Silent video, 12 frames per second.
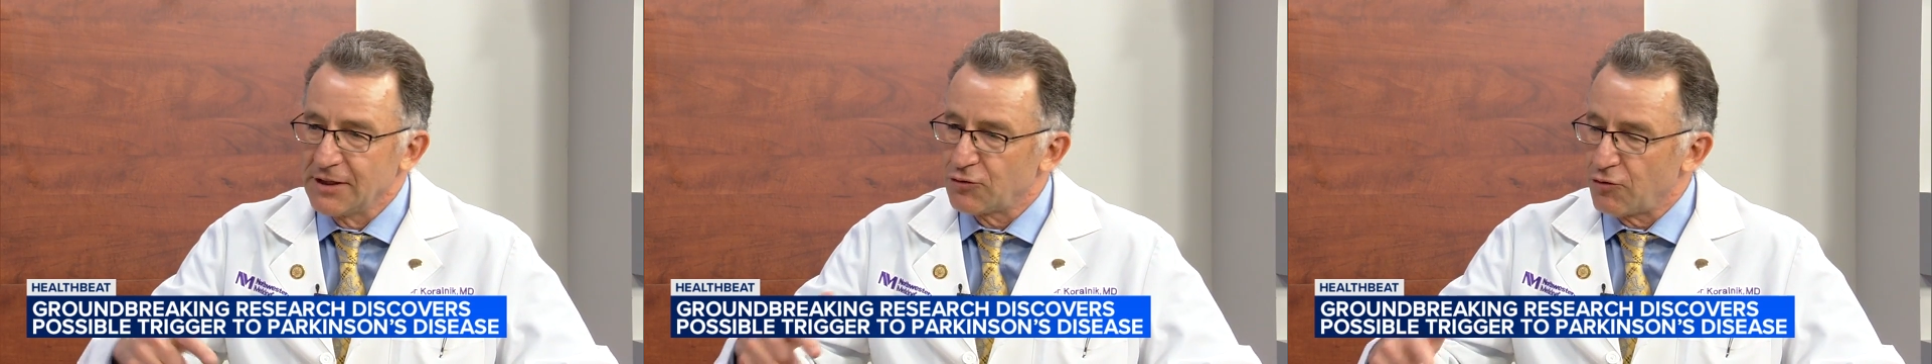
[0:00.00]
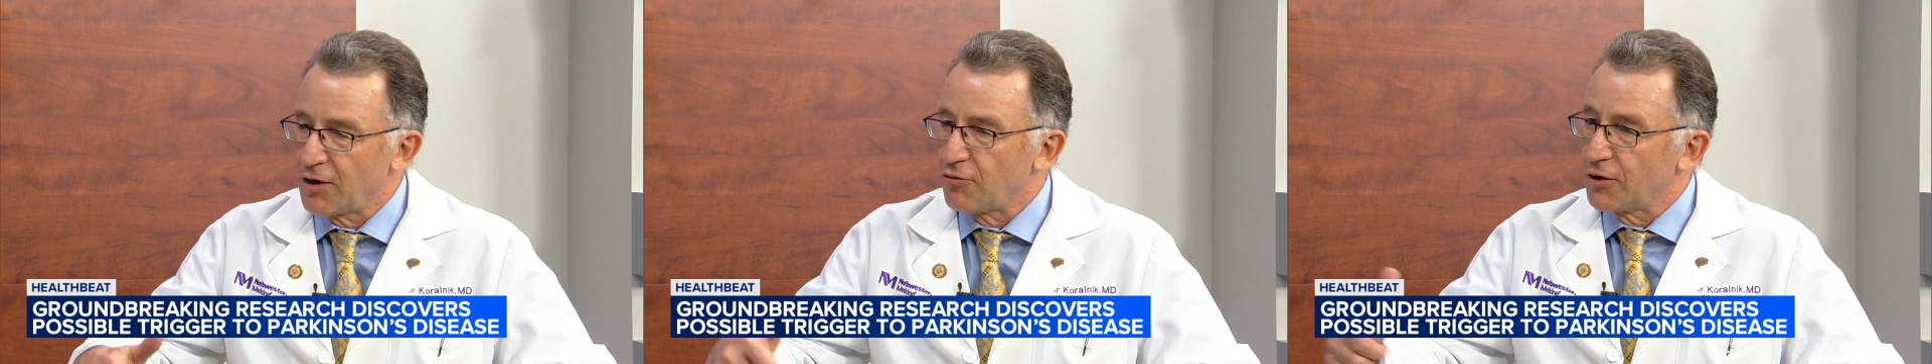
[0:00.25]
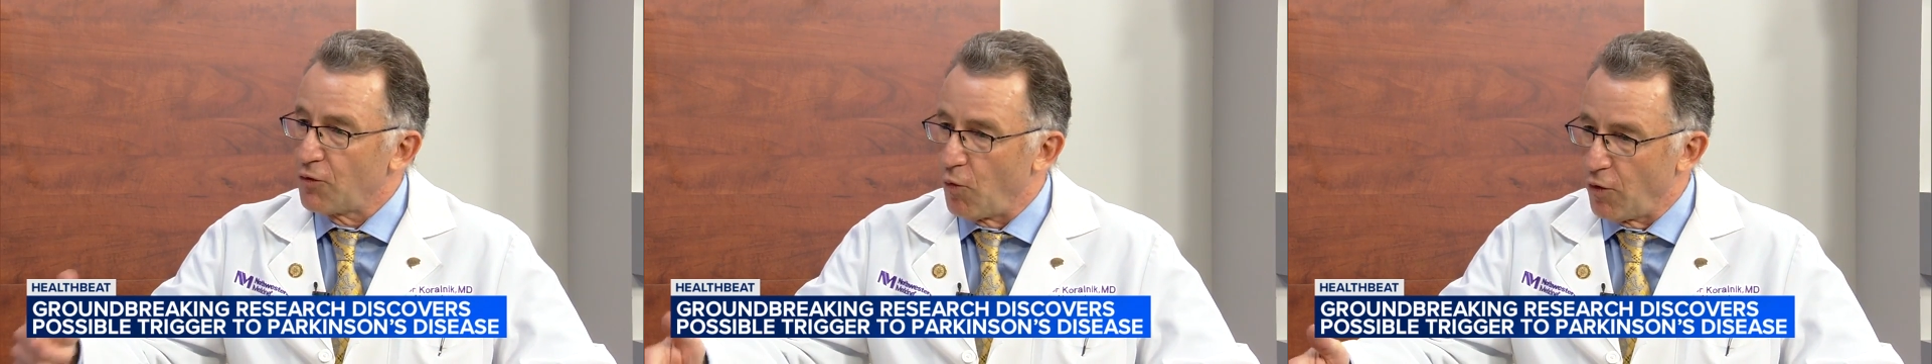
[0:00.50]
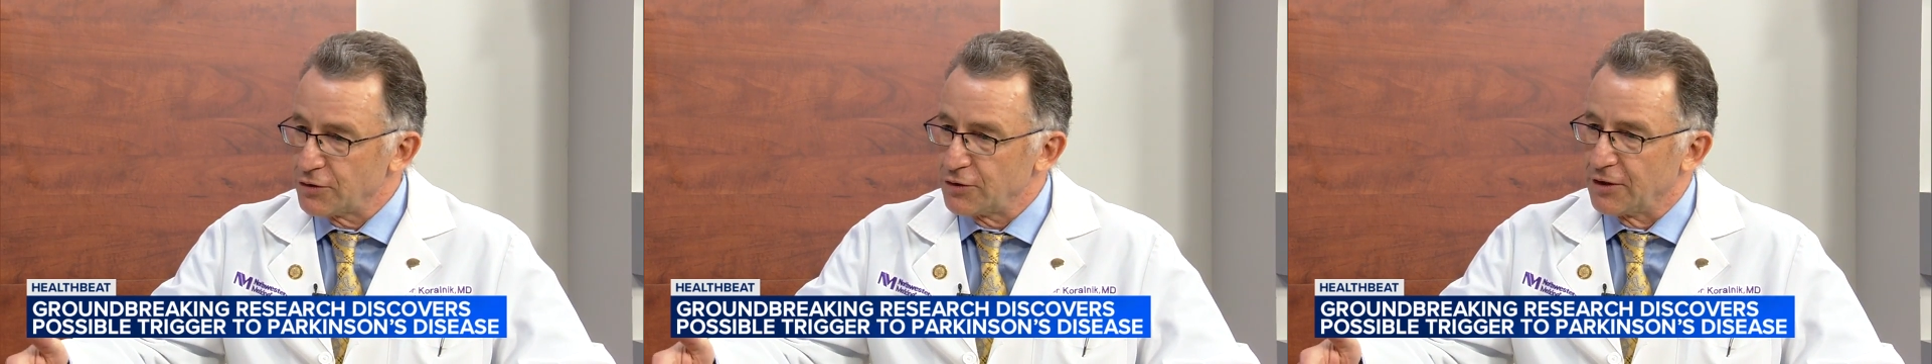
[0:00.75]
triggering,
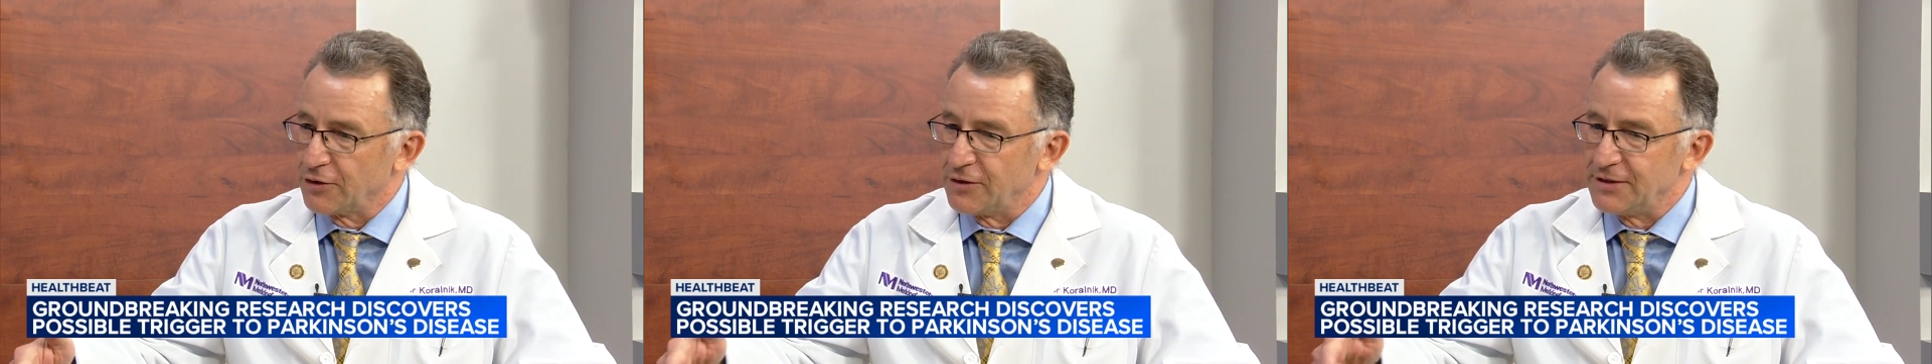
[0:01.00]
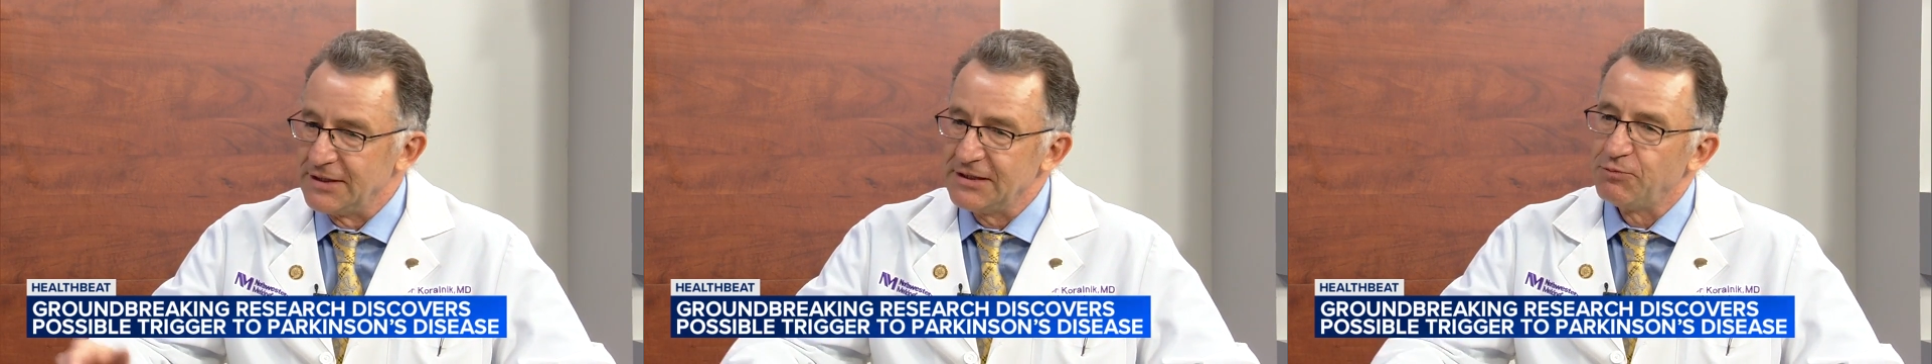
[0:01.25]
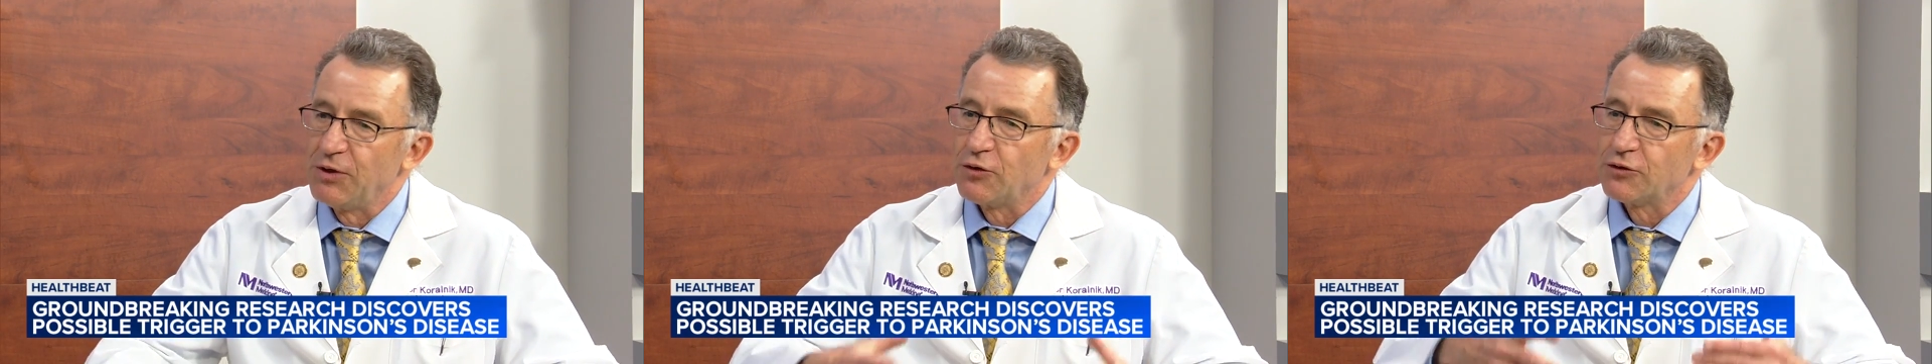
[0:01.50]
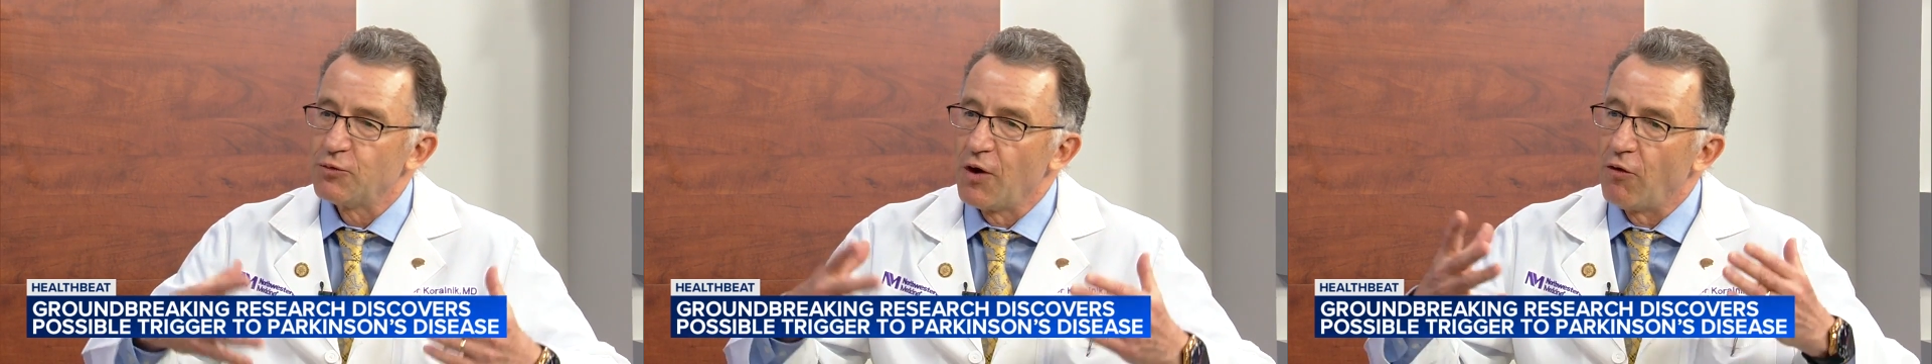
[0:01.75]
worsening disease,
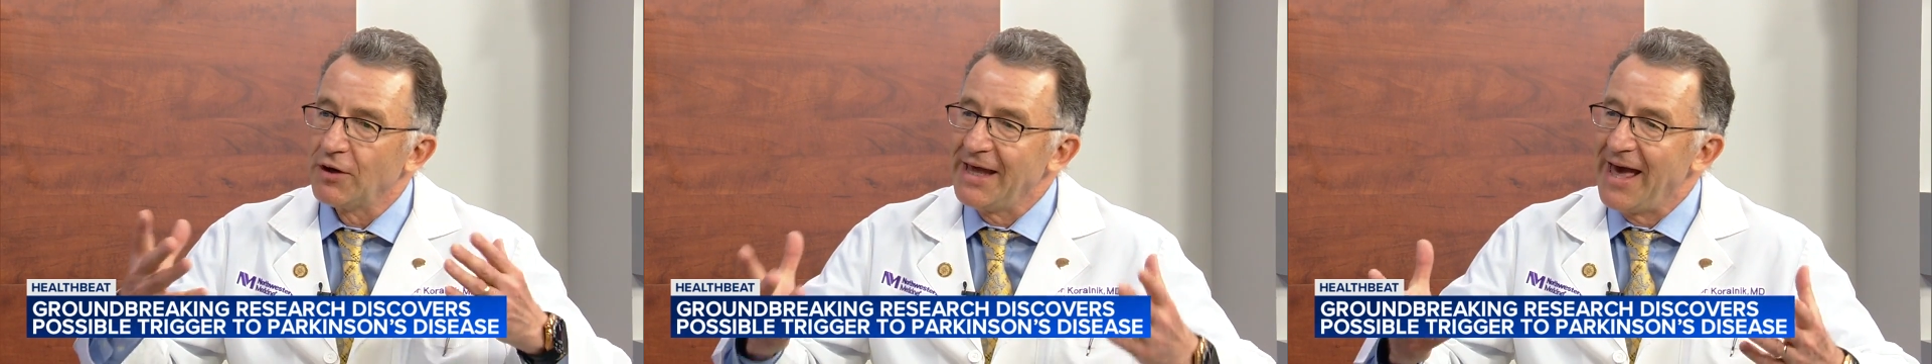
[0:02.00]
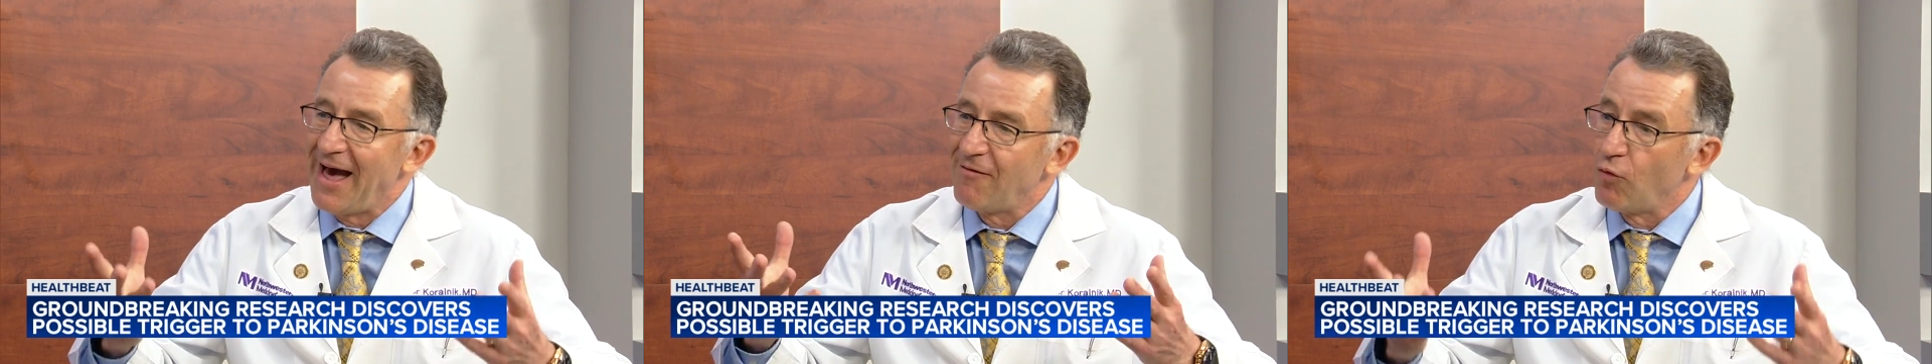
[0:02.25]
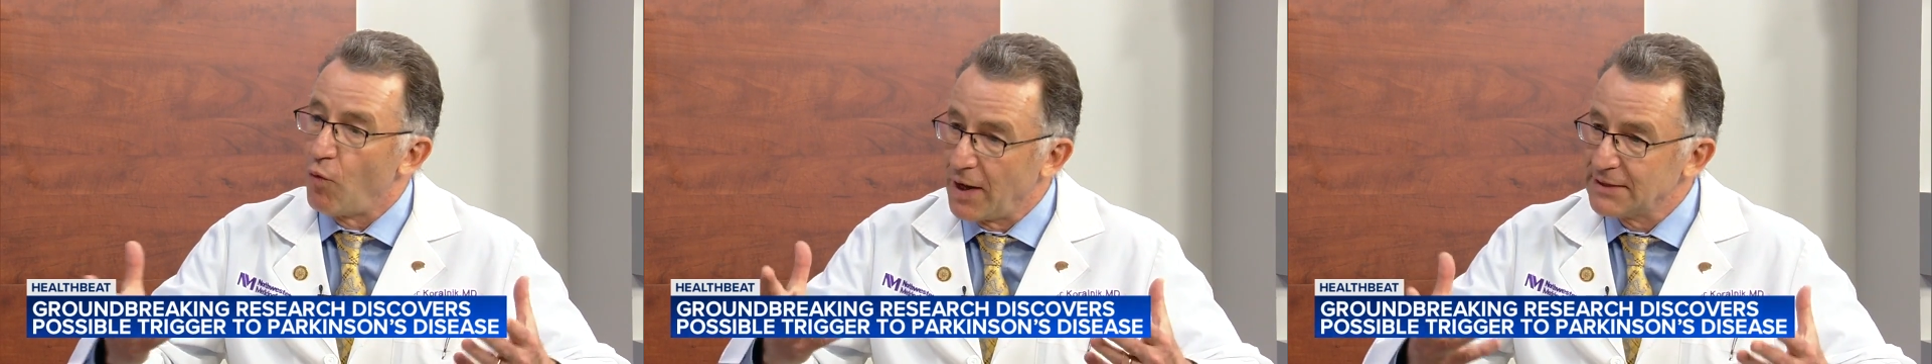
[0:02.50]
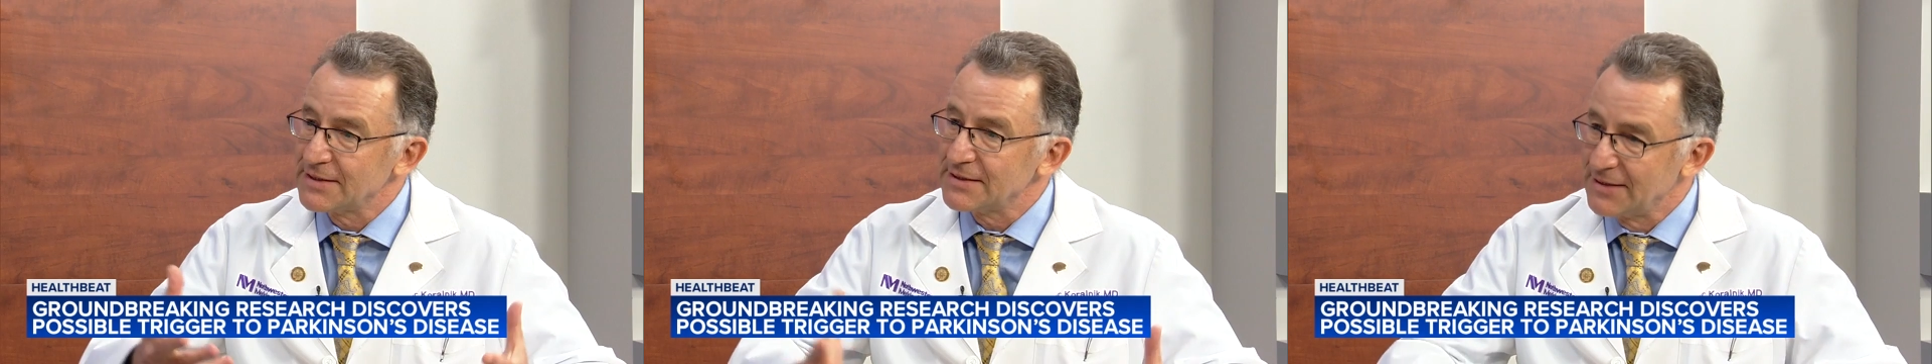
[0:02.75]
because we only have one
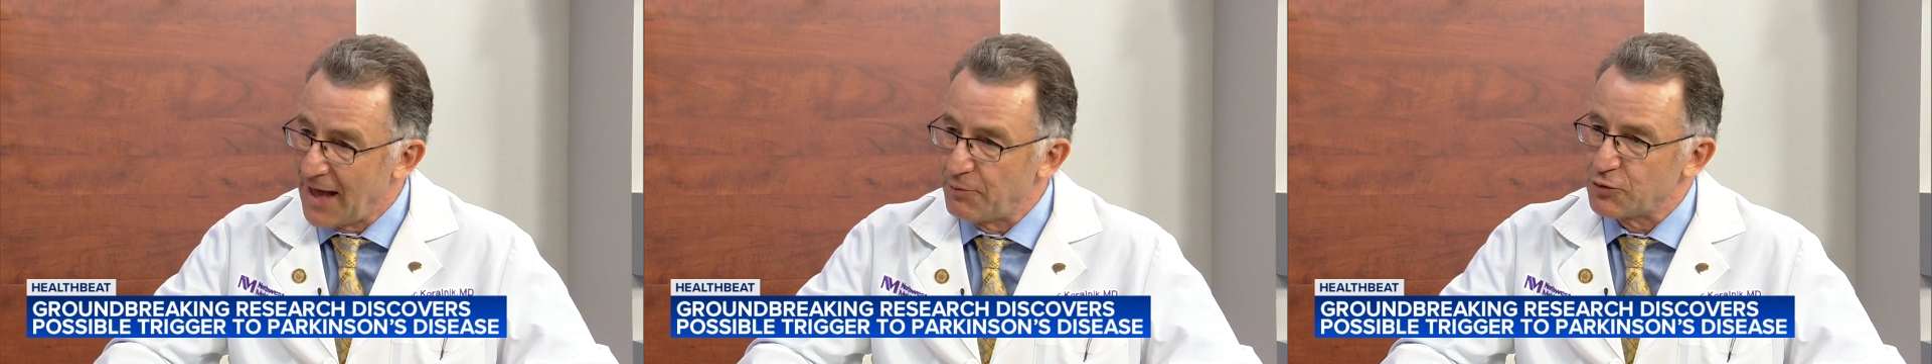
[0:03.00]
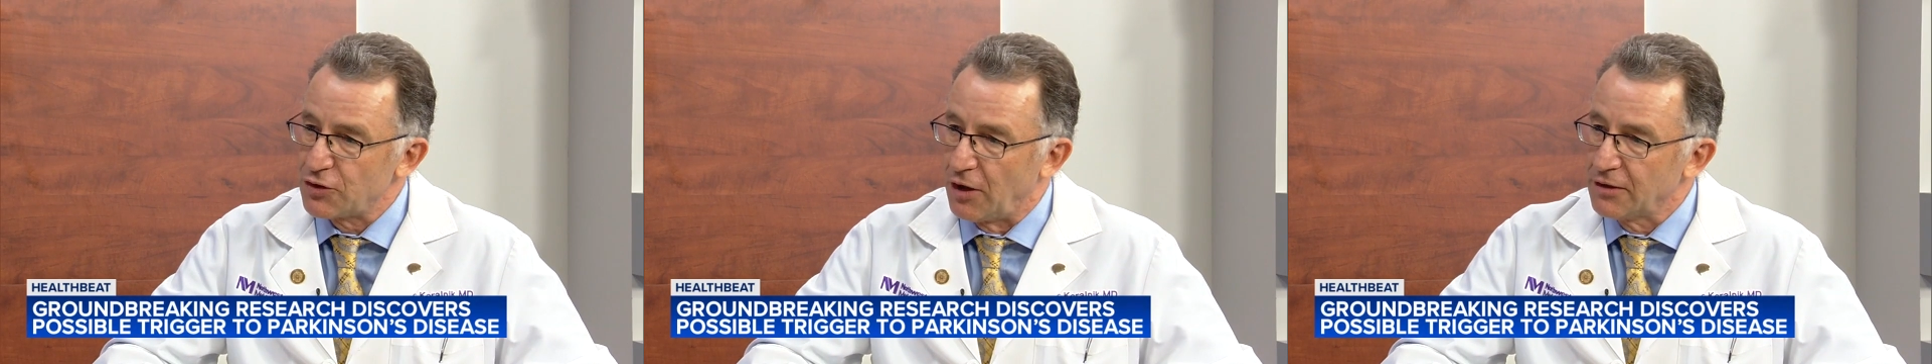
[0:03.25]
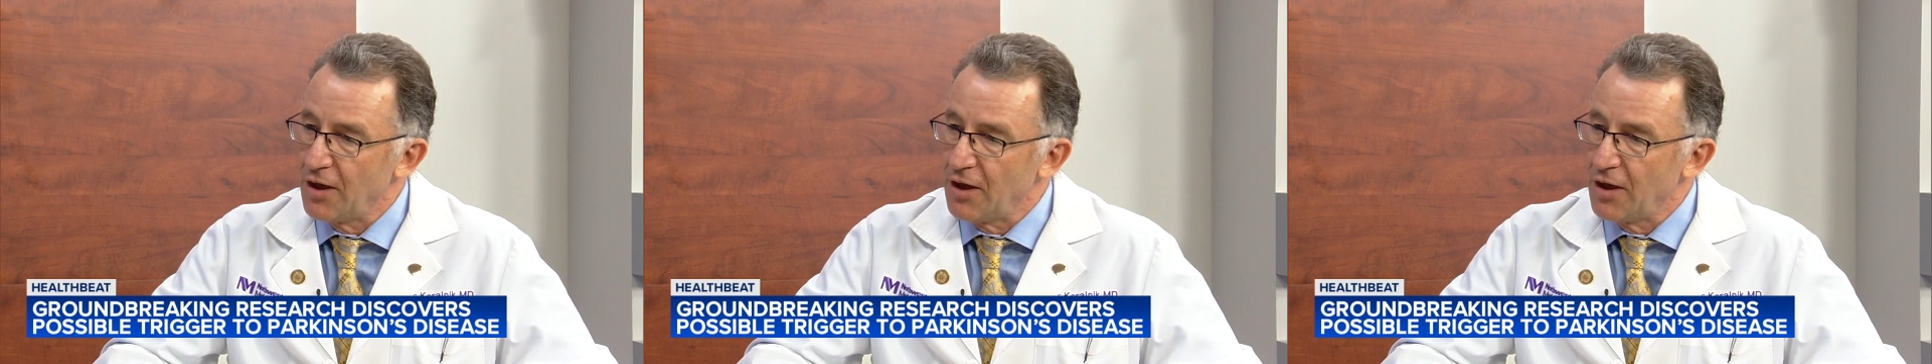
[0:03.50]
snapshot.